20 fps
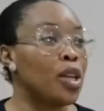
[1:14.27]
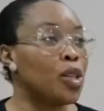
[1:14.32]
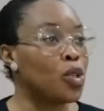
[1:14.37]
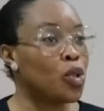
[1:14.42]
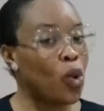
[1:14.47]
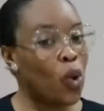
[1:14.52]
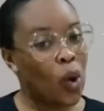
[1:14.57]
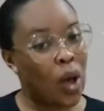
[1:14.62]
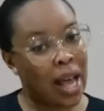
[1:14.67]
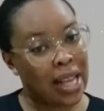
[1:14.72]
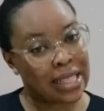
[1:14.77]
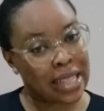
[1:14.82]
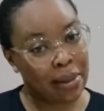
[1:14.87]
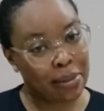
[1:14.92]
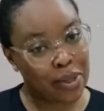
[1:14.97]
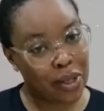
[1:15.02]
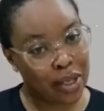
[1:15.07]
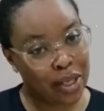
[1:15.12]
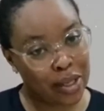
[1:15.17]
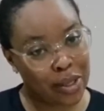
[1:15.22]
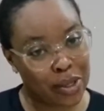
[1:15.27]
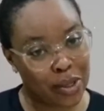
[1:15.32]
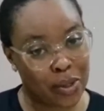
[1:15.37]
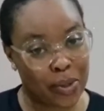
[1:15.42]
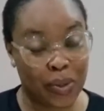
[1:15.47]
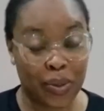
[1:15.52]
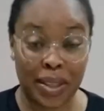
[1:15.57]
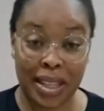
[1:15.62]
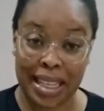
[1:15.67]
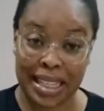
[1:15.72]
So as I'm talking to
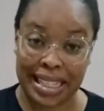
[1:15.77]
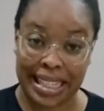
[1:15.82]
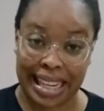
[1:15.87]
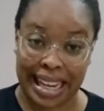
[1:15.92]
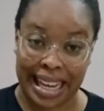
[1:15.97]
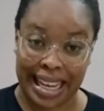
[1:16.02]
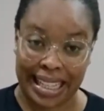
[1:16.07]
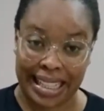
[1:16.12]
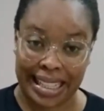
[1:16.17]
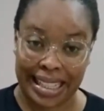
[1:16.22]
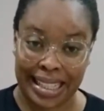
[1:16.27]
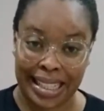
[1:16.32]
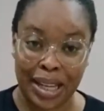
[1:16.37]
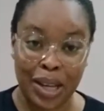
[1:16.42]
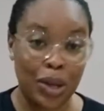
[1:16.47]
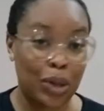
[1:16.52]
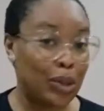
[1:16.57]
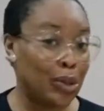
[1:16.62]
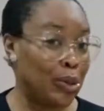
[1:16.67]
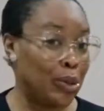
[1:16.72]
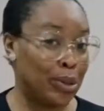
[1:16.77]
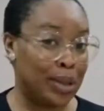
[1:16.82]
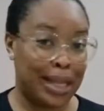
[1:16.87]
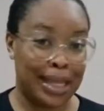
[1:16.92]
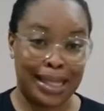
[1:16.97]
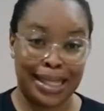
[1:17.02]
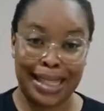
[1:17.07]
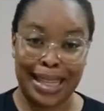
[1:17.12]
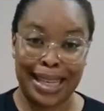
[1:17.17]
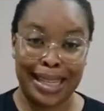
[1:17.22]
you, there's lights, so
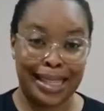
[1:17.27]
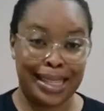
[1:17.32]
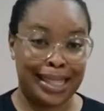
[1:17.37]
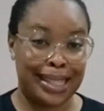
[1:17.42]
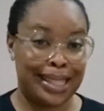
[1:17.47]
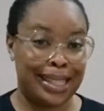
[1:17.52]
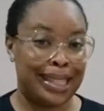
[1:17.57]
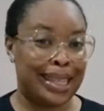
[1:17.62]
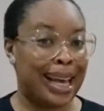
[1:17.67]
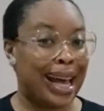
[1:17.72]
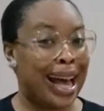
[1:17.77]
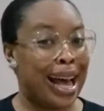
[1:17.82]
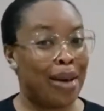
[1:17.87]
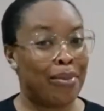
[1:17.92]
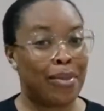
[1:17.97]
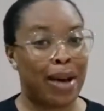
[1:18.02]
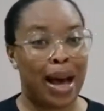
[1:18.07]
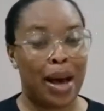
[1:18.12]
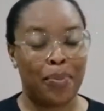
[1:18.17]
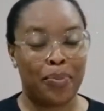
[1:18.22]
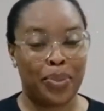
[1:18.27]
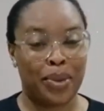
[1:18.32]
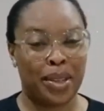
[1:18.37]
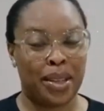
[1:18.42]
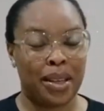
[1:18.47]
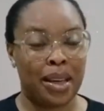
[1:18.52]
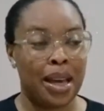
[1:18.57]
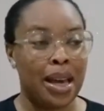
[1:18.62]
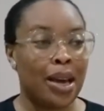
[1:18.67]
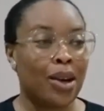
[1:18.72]
there's AC. I'm
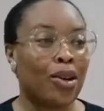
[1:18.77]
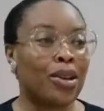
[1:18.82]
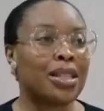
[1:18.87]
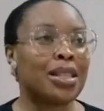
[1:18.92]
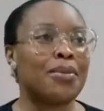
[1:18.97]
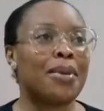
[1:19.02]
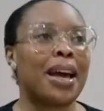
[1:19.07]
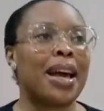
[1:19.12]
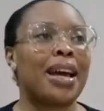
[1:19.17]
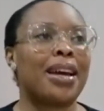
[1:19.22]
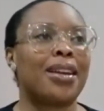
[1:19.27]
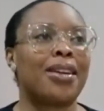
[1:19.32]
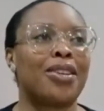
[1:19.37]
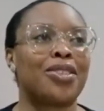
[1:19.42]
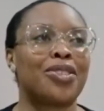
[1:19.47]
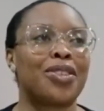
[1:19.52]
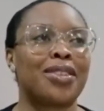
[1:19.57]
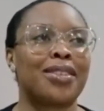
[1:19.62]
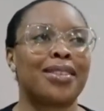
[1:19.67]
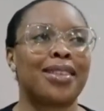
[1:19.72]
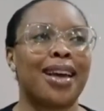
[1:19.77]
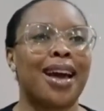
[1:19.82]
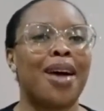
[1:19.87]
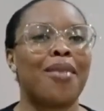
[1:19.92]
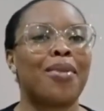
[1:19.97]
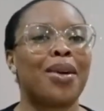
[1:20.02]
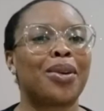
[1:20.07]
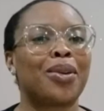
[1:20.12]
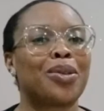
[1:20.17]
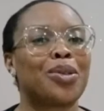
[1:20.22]
happy, because in my head I was like,
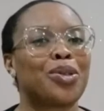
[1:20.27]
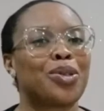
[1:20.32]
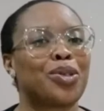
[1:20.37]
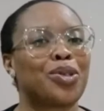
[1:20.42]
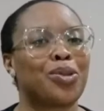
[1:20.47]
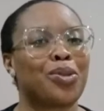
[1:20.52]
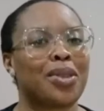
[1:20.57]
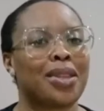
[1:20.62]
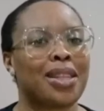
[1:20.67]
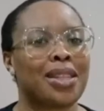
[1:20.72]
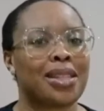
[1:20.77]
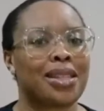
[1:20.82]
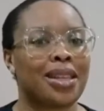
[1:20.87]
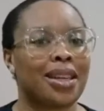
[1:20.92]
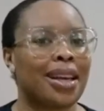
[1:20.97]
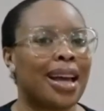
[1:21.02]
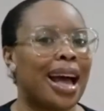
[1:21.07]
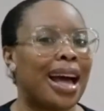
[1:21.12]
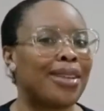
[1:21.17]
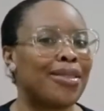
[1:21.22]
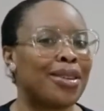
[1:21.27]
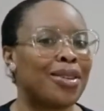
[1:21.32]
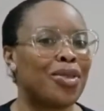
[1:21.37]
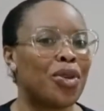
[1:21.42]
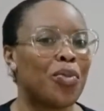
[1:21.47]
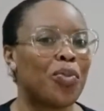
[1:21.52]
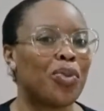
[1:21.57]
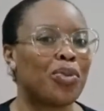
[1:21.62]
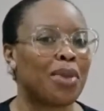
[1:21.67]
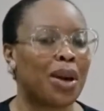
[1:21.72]
how am I going to shoot this thing? I'd already
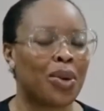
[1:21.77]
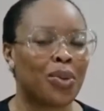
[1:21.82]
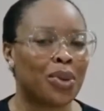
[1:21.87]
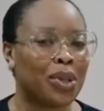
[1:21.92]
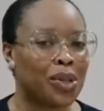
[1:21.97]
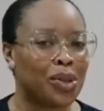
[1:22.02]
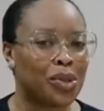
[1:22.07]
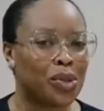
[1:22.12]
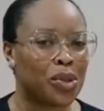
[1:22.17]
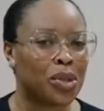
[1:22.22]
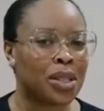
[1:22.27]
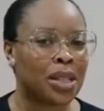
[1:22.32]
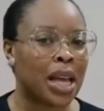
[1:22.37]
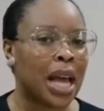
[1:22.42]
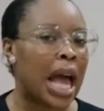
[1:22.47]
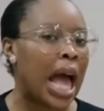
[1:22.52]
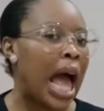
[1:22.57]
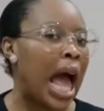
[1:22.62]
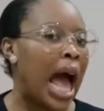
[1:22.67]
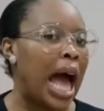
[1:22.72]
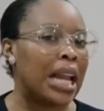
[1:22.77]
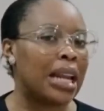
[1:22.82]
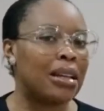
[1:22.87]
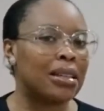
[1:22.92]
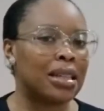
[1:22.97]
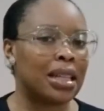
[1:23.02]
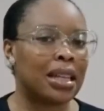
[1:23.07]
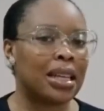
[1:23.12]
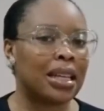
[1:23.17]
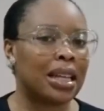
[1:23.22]
opened my windows and I
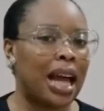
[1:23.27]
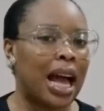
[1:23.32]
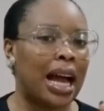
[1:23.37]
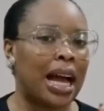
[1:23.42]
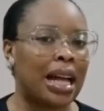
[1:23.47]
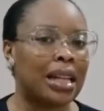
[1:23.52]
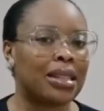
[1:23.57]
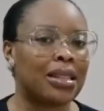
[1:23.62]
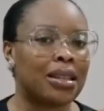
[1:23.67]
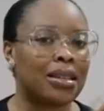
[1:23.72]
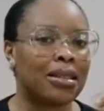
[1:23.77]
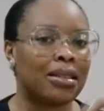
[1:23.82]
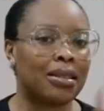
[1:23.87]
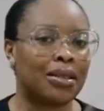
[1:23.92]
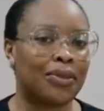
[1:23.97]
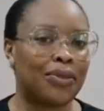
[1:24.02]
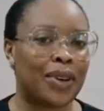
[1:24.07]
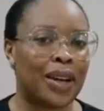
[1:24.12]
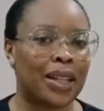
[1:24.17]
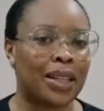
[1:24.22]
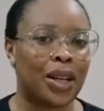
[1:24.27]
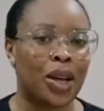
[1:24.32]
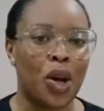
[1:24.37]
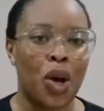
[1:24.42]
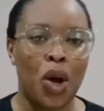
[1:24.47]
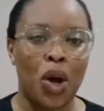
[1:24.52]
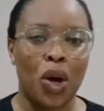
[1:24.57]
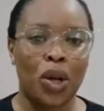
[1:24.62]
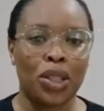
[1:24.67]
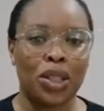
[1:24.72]
was thinking, I can't turn on the fan,
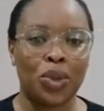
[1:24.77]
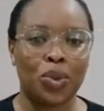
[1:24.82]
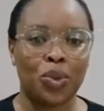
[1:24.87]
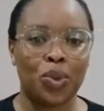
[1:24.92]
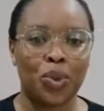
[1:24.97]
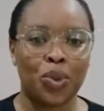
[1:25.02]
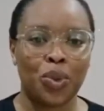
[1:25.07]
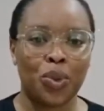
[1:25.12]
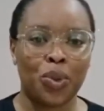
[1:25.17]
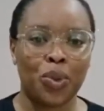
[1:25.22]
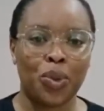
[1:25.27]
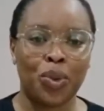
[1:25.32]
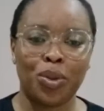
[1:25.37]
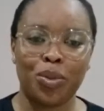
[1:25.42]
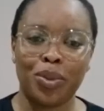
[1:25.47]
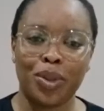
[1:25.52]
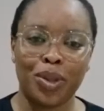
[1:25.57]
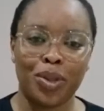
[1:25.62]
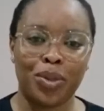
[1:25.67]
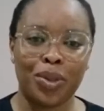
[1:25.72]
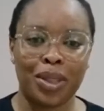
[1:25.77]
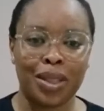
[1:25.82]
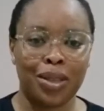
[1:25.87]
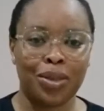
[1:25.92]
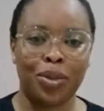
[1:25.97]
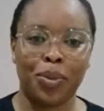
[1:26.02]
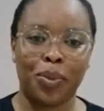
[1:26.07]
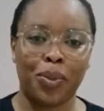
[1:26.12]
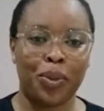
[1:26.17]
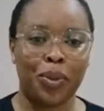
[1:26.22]
all the woo will be doing,
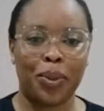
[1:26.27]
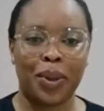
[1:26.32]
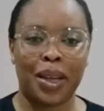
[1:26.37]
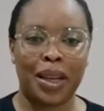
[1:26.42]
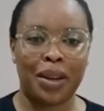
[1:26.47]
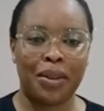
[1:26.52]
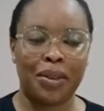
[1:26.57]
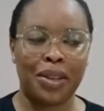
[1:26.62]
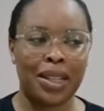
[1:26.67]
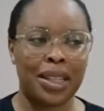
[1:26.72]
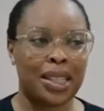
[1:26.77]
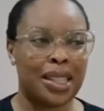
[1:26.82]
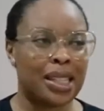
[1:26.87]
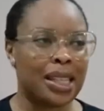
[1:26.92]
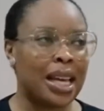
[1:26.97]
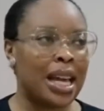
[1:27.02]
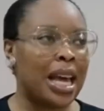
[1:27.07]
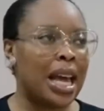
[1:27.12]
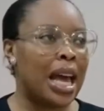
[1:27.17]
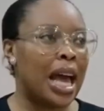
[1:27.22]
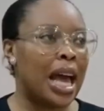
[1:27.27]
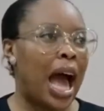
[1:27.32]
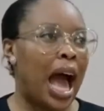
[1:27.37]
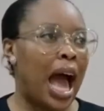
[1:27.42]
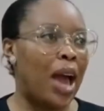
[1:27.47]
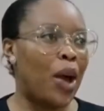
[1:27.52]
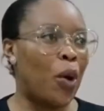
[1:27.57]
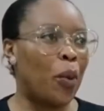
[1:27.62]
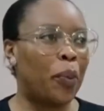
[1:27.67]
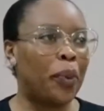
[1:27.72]
you will be hearing it.
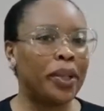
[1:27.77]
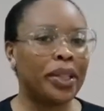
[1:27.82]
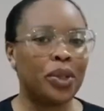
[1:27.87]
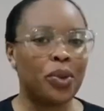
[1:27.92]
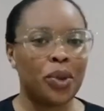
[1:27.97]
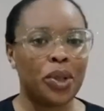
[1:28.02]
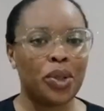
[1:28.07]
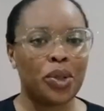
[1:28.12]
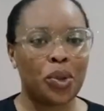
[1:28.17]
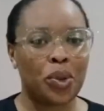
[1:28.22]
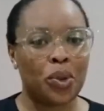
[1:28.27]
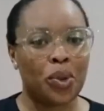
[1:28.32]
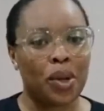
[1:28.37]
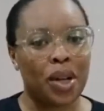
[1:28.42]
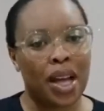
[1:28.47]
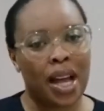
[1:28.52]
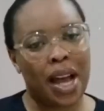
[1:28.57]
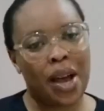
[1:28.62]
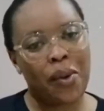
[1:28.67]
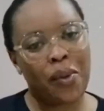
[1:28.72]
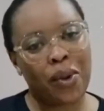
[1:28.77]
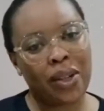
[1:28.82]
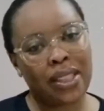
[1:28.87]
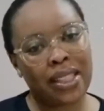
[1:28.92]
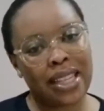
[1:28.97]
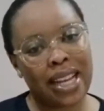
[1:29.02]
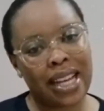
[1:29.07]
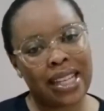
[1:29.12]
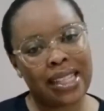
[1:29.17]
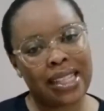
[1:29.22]
I opened the window and what
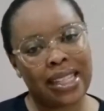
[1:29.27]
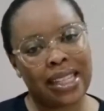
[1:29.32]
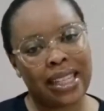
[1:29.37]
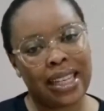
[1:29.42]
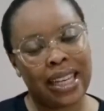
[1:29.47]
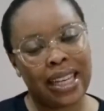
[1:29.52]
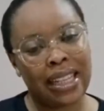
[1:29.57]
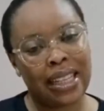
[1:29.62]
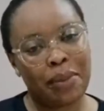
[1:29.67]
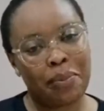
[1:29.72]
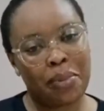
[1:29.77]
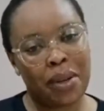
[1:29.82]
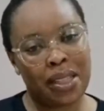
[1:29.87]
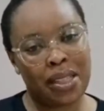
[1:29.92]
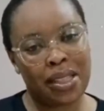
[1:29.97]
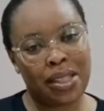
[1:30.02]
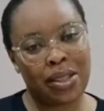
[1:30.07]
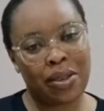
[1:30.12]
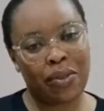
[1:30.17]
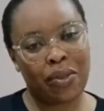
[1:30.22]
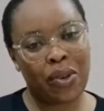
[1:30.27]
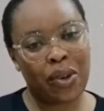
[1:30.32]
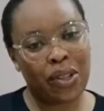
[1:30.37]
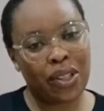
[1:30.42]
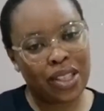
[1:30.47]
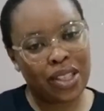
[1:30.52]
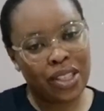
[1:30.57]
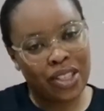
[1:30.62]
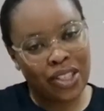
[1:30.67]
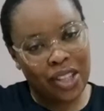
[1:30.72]
did I see? The blessings of
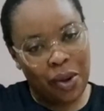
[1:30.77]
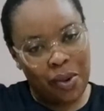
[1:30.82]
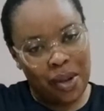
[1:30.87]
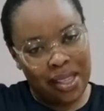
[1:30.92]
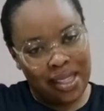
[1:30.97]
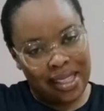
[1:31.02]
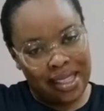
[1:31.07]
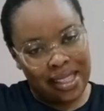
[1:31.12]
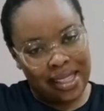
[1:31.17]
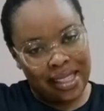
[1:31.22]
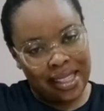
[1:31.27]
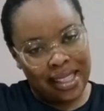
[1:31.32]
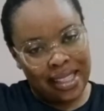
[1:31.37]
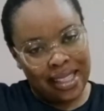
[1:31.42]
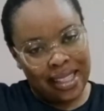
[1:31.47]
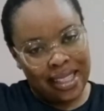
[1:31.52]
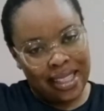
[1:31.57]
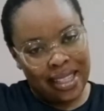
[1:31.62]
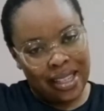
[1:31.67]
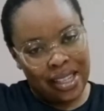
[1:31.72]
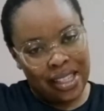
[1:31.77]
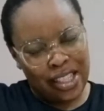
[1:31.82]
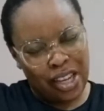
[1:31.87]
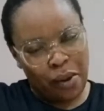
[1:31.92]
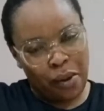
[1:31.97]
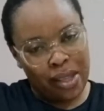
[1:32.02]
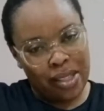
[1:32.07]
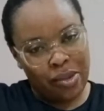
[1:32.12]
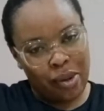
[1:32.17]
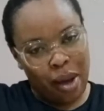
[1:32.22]
God. Showers
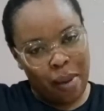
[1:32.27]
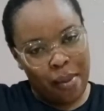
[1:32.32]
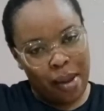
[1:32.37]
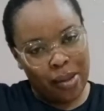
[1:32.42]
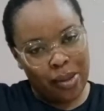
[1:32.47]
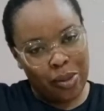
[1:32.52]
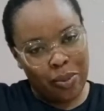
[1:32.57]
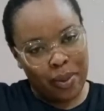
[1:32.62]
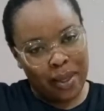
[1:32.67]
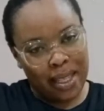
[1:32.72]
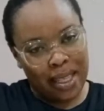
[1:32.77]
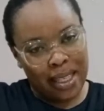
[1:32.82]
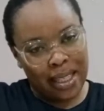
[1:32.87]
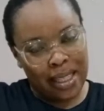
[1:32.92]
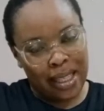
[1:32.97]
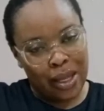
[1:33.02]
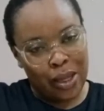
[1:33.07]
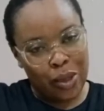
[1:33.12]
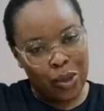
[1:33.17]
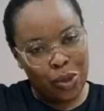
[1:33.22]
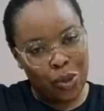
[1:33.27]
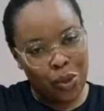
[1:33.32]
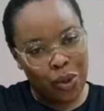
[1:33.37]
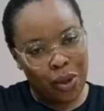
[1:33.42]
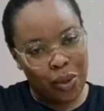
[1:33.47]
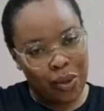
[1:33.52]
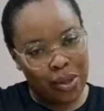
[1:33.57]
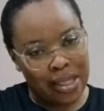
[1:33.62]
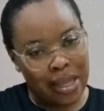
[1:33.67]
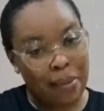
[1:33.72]
were about to begin, so
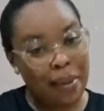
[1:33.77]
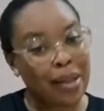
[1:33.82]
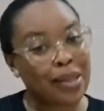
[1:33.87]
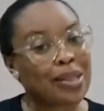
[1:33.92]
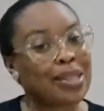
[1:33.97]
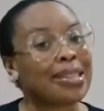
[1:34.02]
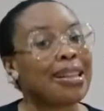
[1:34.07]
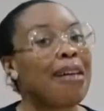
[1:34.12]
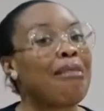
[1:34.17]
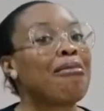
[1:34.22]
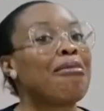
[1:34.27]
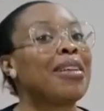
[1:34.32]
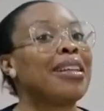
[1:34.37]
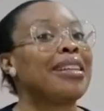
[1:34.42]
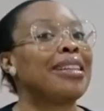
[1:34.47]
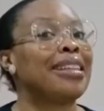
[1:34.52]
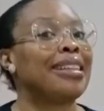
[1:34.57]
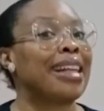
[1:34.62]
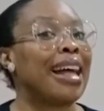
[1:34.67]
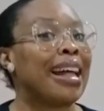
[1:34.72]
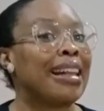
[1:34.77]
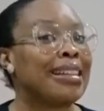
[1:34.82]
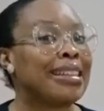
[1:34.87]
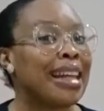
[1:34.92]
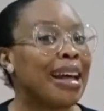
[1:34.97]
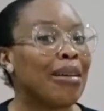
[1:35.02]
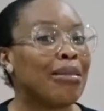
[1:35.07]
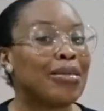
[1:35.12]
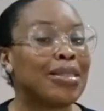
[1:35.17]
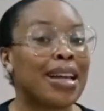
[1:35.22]
it was about to start raining,
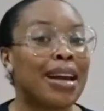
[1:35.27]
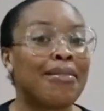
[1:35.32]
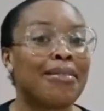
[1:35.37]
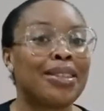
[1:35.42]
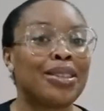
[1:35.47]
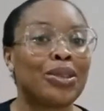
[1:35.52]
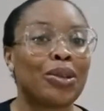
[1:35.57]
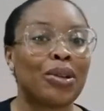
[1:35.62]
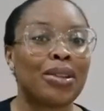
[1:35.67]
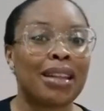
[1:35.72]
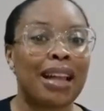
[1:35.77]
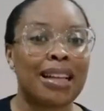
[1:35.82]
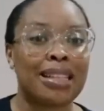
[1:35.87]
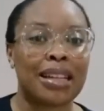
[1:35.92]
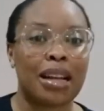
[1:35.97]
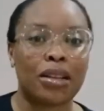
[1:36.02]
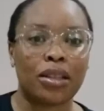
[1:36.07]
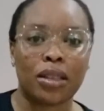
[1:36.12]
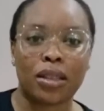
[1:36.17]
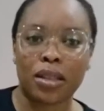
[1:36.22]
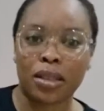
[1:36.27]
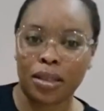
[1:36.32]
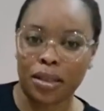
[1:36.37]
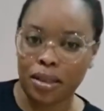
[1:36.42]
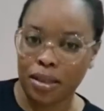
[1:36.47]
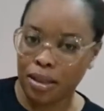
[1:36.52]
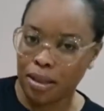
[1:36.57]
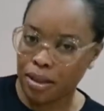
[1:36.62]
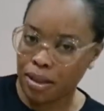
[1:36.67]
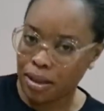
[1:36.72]
and I was hearing thunder and
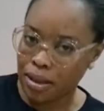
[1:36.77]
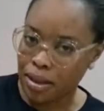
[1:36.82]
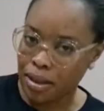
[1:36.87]
grug,